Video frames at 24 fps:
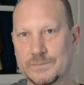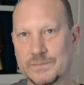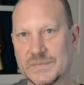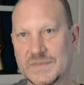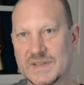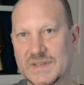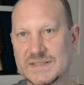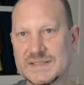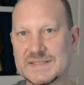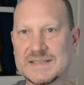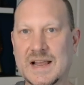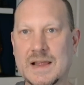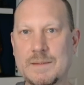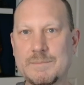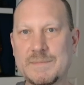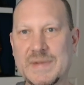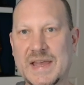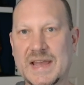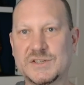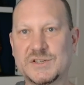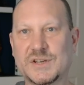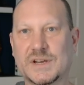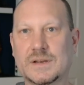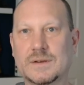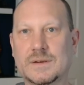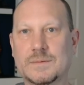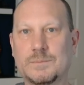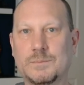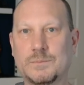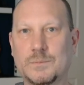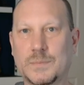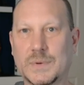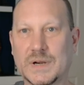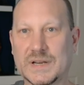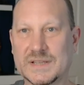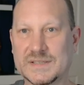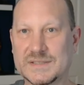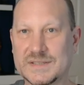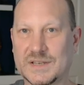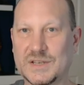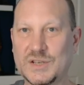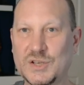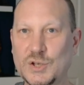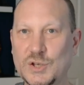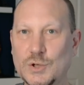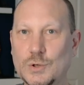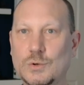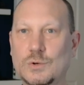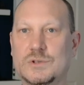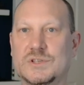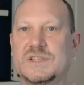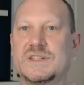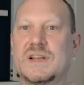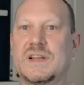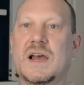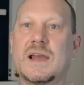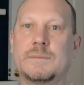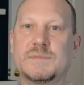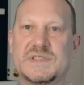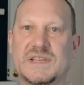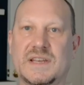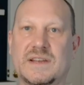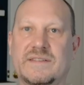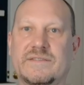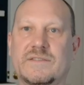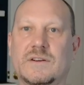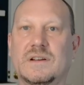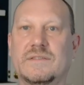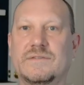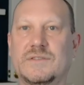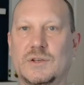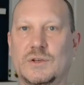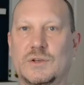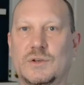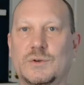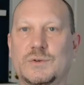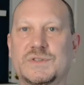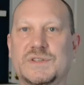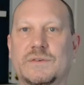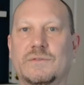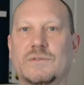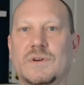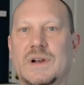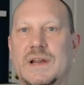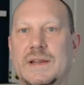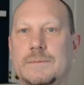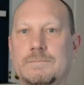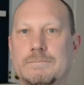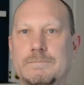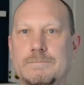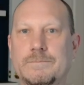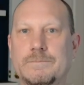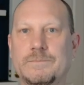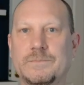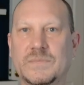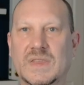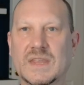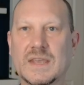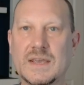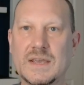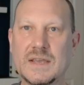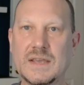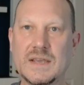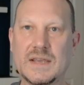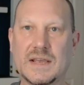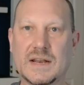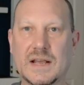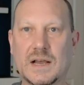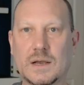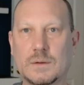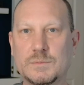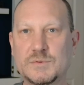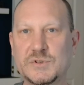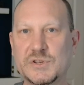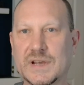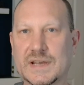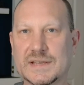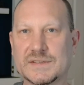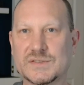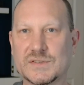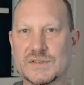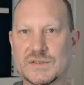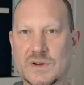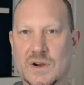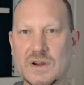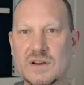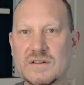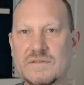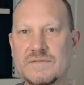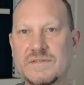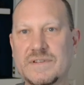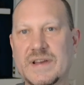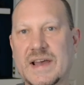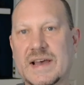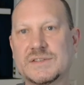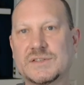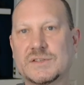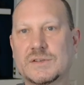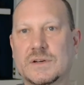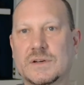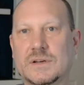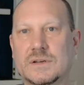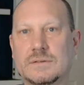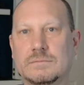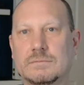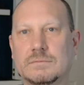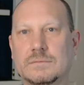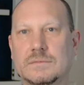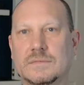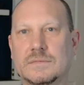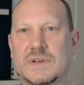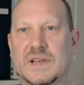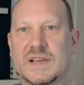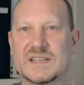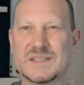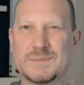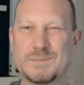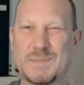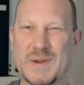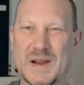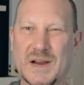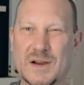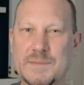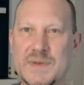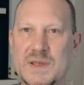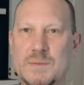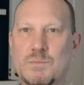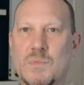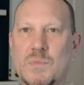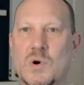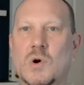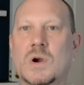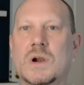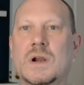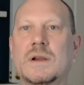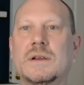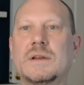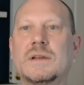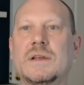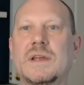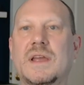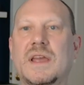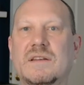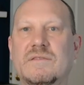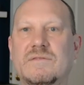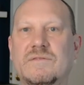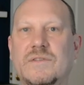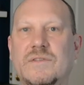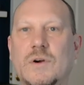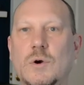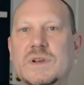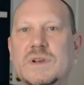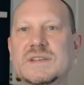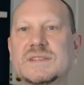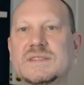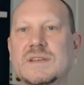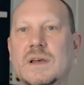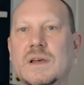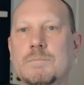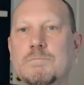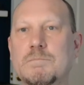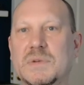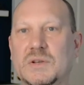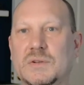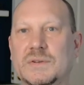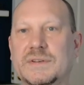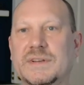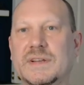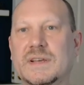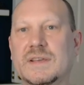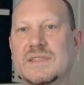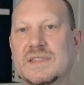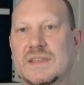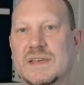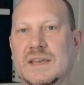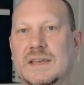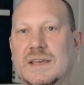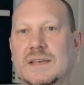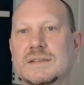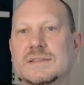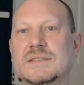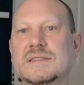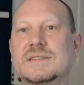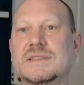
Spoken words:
It's not magic, but it's a huge time saver if you use it right. It helps you get started faster, experiment more, and focus on building things